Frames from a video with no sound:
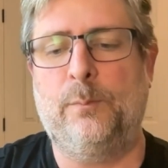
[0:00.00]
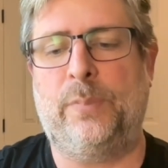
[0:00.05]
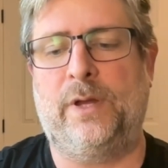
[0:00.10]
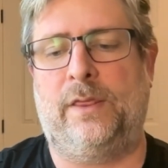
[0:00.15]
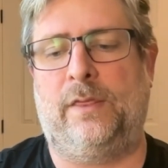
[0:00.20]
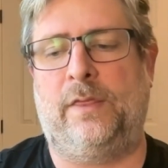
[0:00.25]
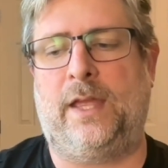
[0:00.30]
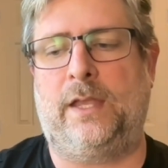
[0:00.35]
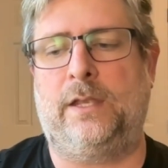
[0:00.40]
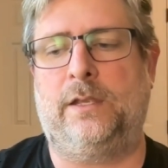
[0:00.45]

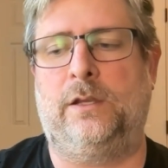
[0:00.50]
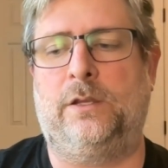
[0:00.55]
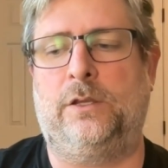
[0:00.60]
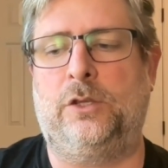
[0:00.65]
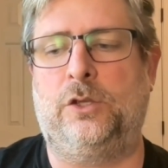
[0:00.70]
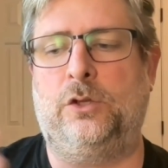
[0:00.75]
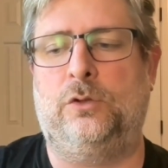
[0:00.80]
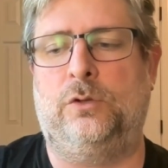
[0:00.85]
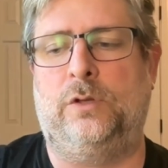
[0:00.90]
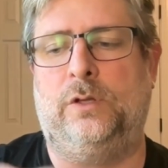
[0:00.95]
but then
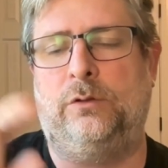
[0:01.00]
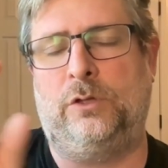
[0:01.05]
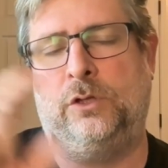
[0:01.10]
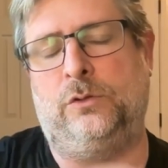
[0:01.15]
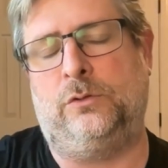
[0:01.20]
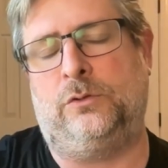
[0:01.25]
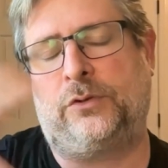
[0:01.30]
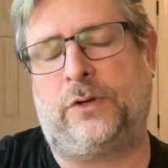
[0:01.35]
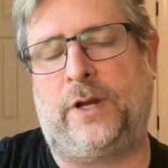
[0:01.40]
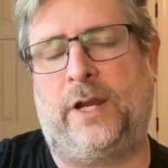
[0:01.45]

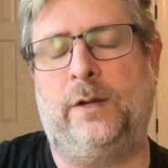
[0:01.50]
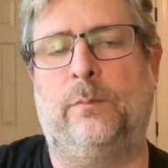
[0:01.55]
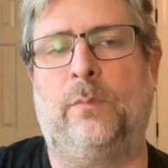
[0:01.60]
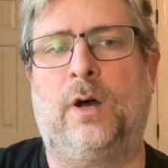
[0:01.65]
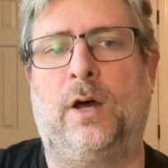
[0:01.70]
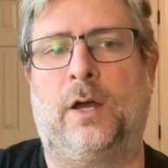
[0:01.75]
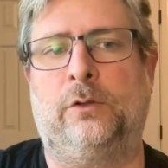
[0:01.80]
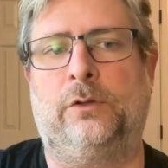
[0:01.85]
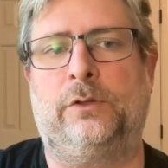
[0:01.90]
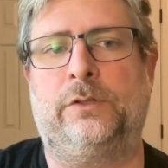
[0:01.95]
you train a
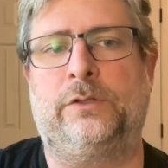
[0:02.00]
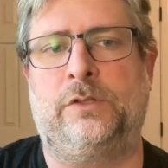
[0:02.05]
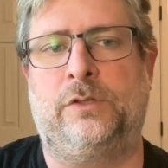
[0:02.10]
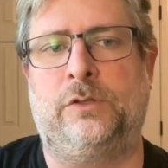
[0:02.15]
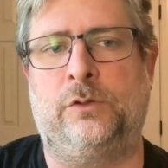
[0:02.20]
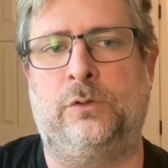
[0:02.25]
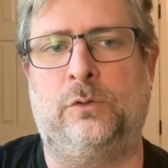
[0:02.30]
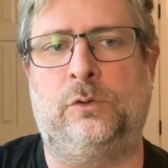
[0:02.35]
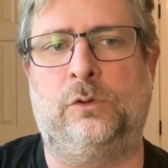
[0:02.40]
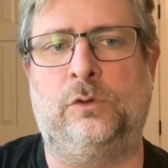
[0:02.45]
model
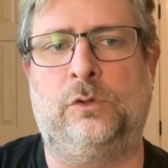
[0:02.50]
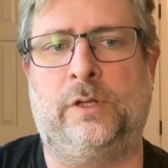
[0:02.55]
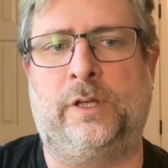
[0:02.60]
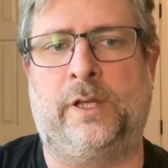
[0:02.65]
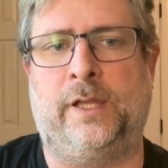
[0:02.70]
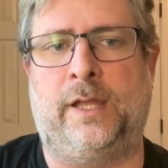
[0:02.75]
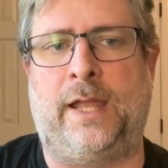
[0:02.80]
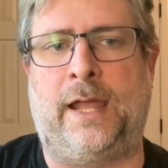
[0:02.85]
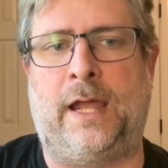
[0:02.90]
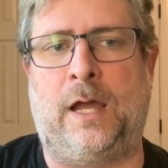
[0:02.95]
to
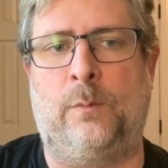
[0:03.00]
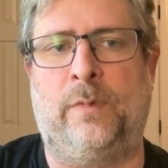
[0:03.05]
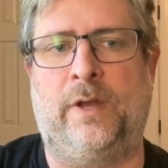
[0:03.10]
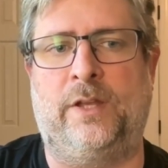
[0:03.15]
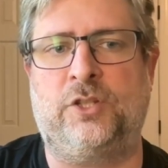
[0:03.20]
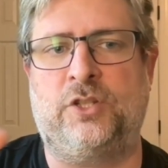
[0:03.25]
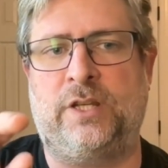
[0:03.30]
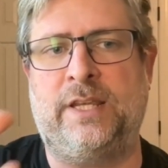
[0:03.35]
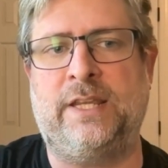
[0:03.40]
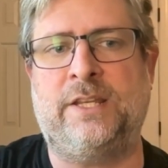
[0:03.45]
look at how
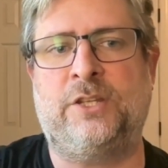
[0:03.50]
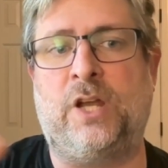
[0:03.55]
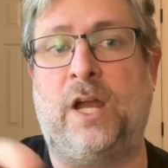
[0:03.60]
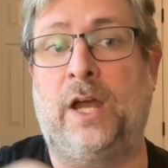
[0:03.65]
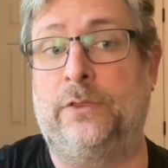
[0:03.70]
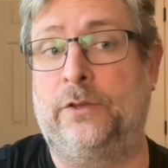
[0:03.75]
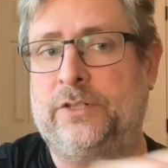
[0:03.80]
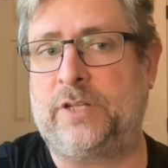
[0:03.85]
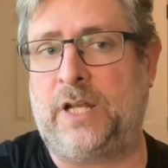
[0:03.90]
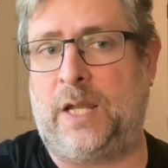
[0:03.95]
much each
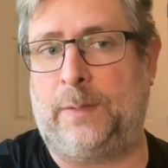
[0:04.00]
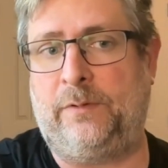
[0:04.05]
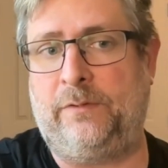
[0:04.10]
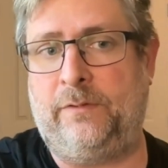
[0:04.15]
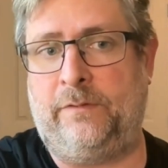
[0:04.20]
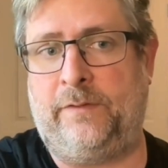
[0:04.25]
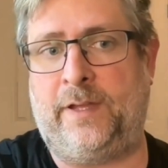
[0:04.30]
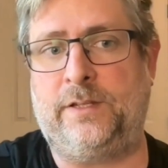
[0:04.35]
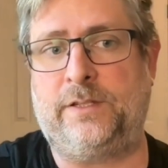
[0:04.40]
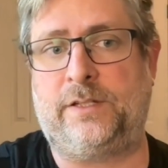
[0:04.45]
other type
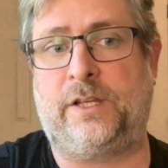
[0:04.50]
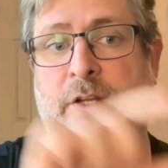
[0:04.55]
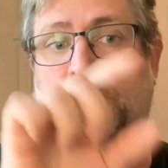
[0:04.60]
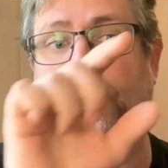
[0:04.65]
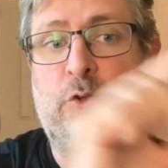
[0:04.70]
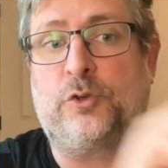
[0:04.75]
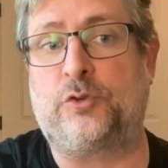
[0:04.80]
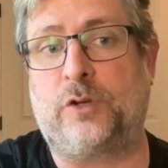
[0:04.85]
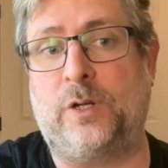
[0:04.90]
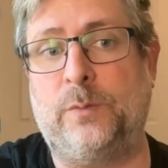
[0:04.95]
of event
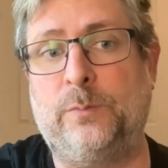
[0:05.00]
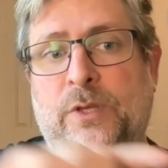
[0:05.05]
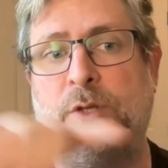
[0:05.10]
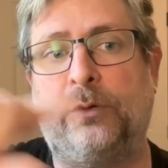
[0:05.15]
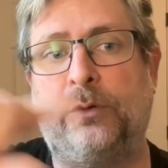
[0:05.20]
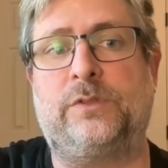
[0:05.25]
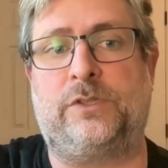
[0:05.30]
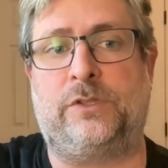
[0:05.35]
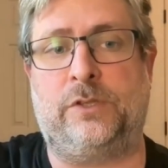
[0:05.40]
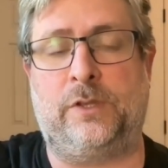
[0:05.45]

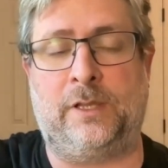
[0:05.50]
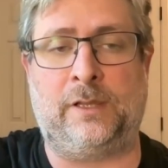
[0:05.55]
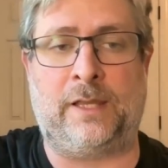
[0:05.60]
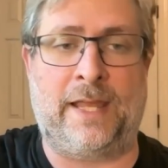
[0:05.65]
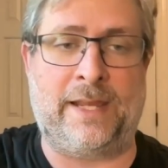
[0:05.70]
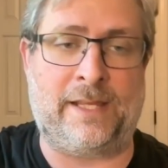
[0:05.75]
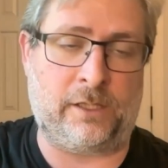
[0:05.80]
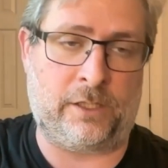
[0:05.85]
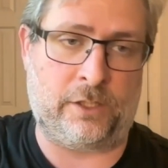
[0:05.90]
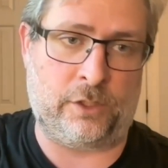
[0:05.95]
contributes to the
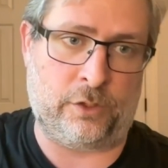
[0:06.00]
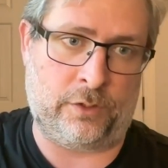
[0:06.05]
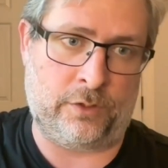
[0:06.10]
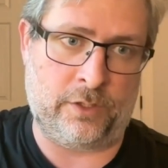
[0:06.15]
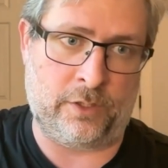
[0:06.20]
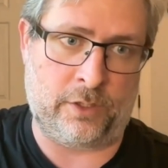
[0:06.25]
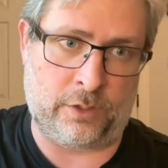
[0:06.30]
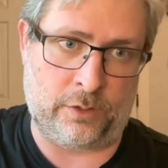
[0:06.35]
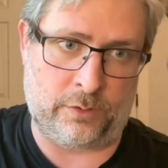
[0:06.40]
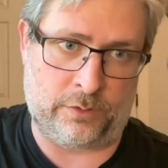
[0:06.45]
likelihood that a